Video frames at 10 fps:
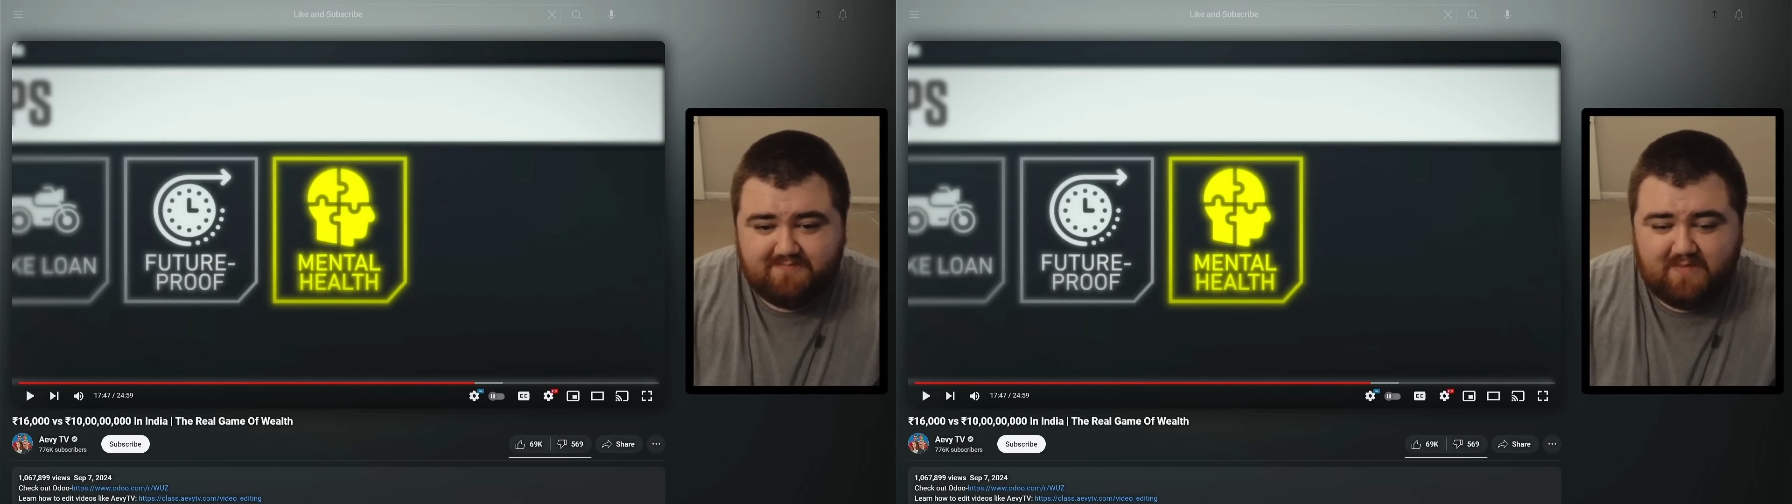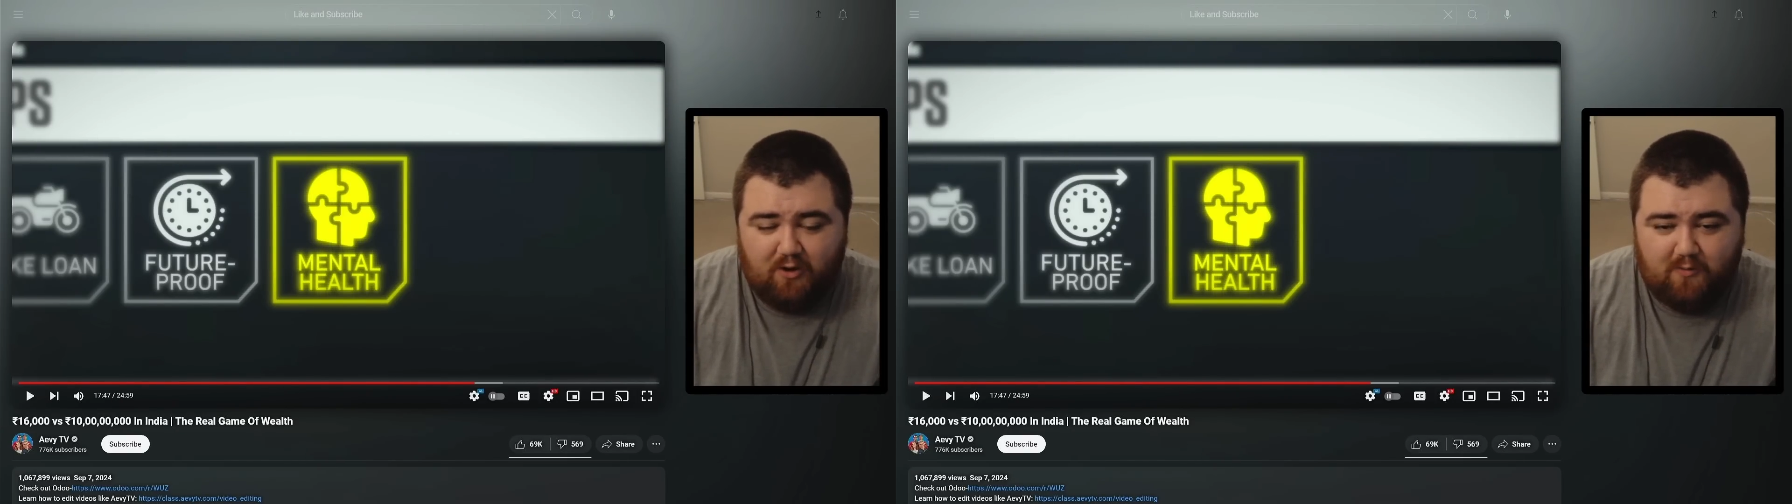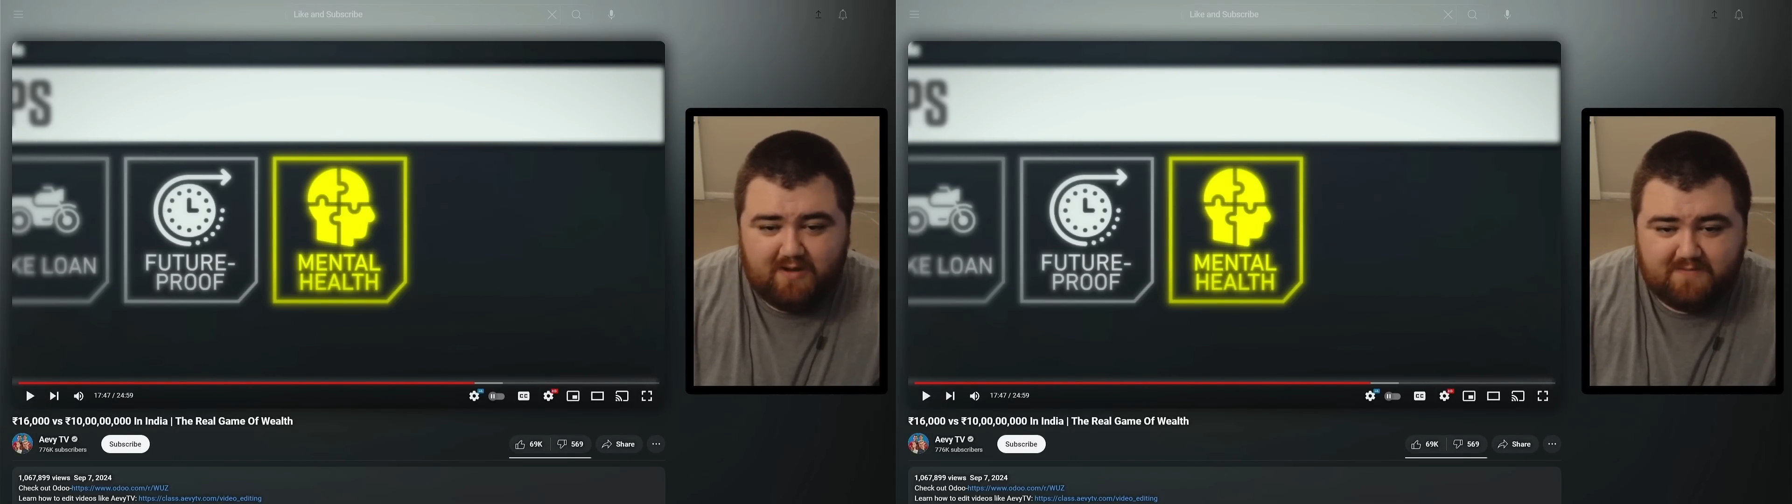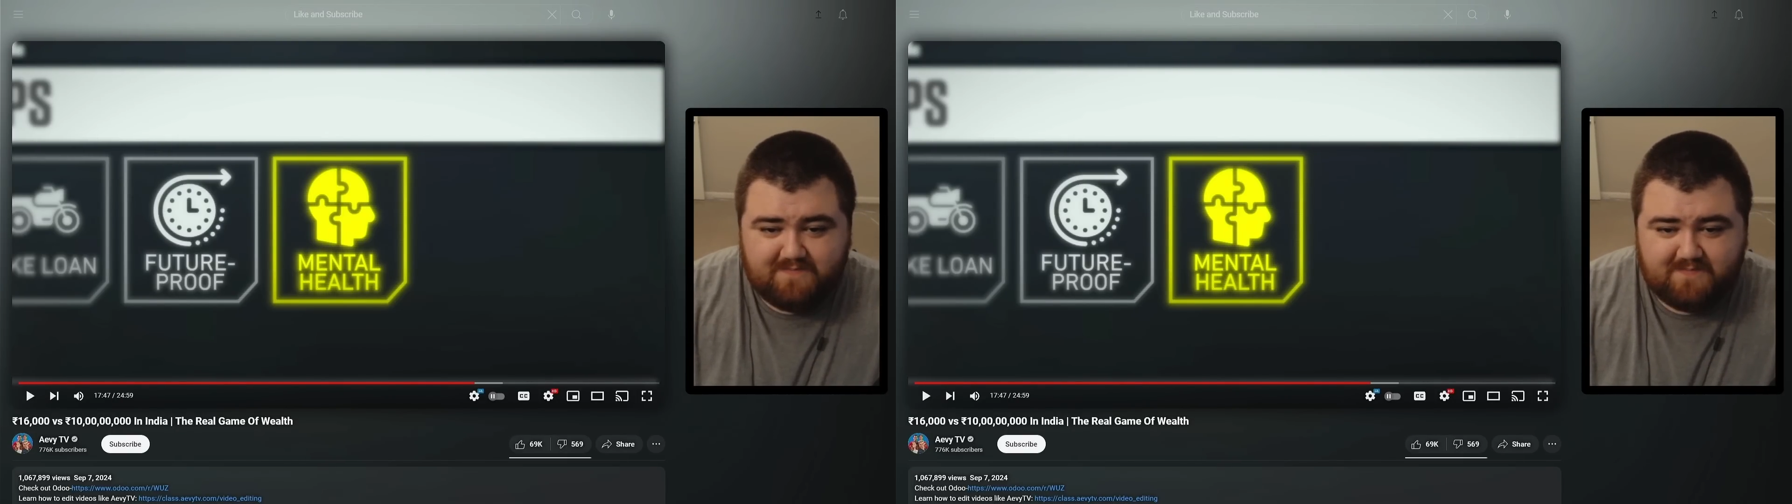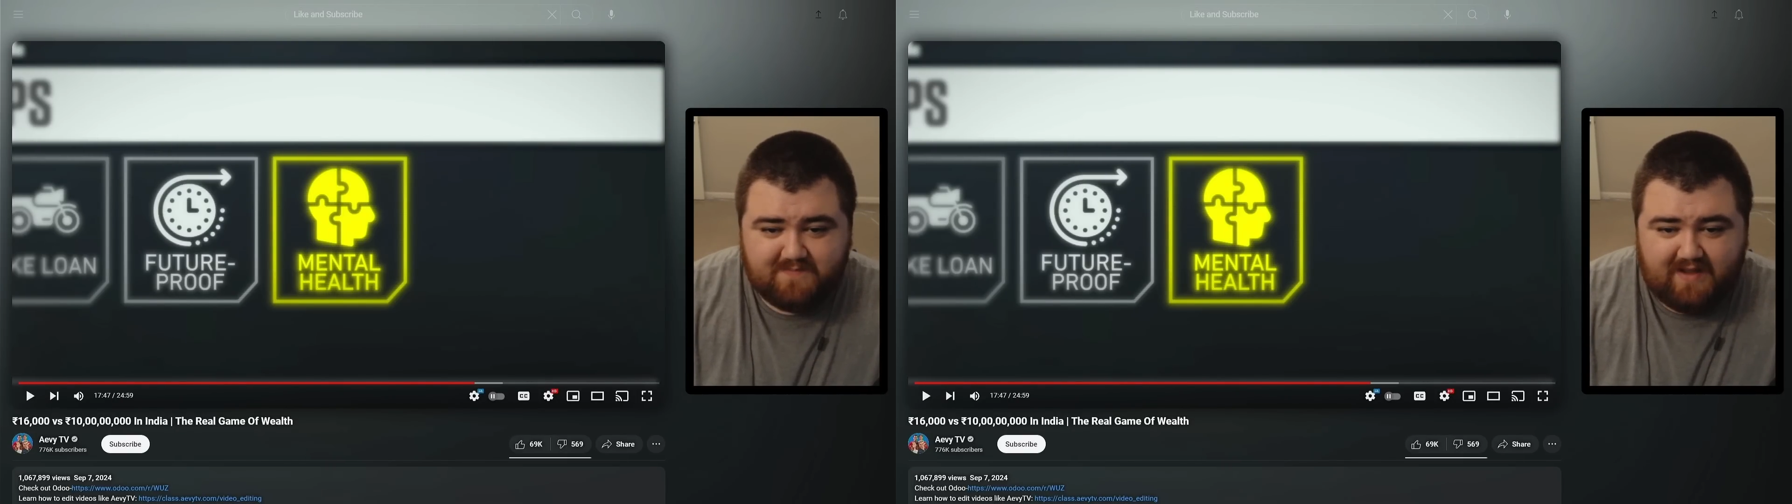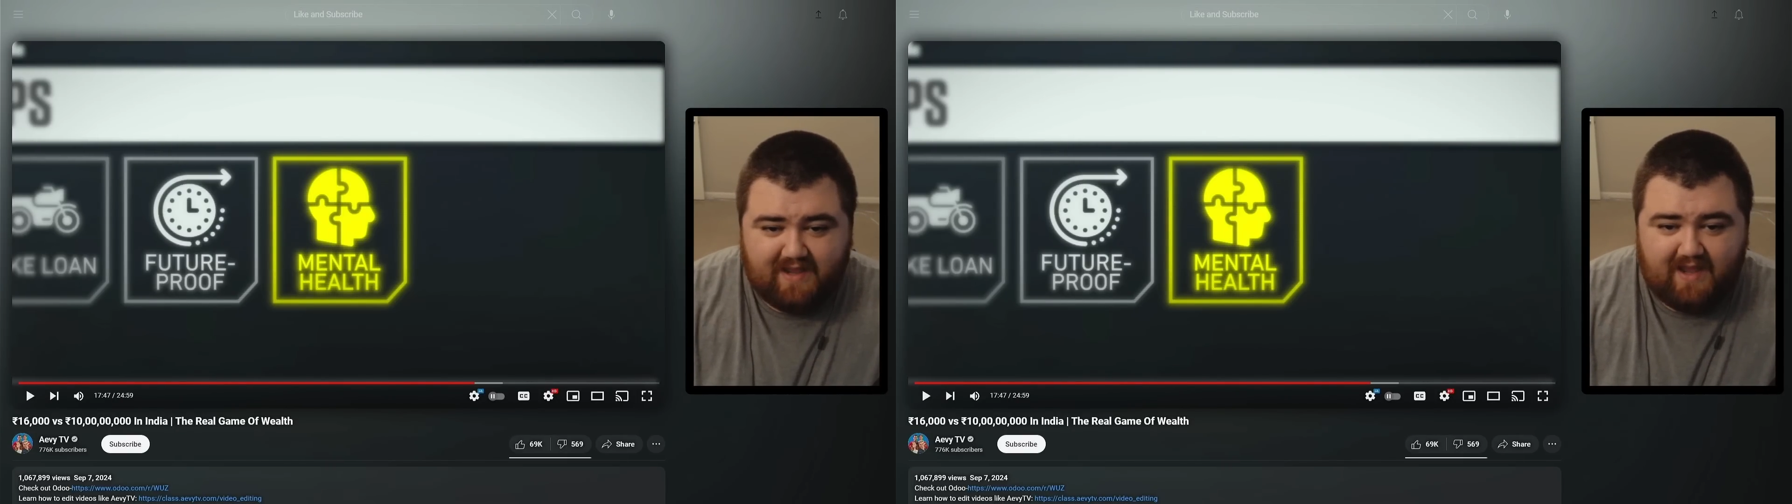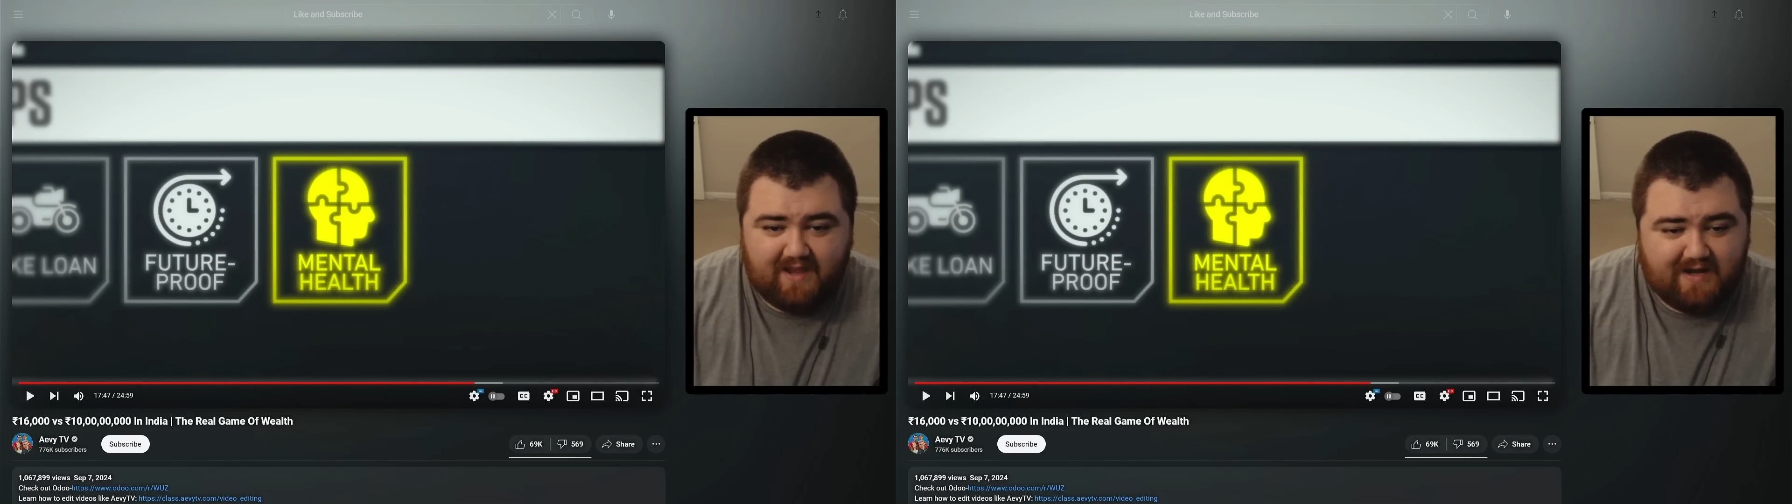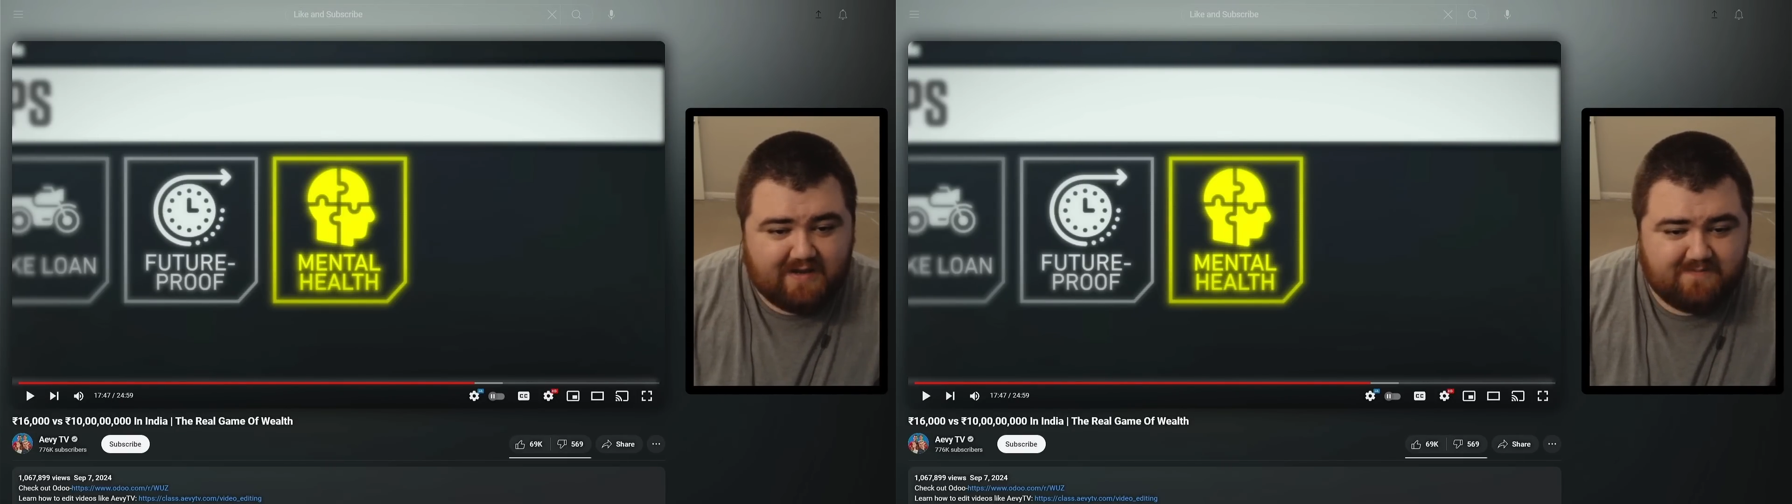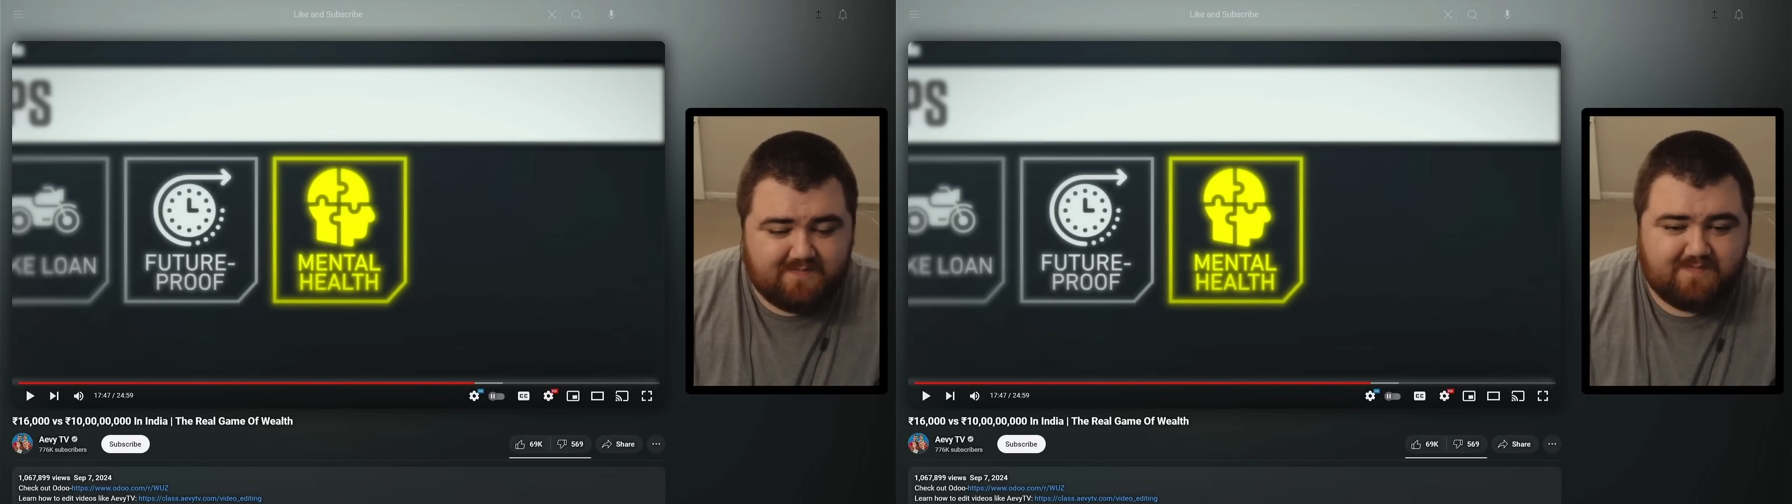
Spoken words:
Oh well, I can't get it.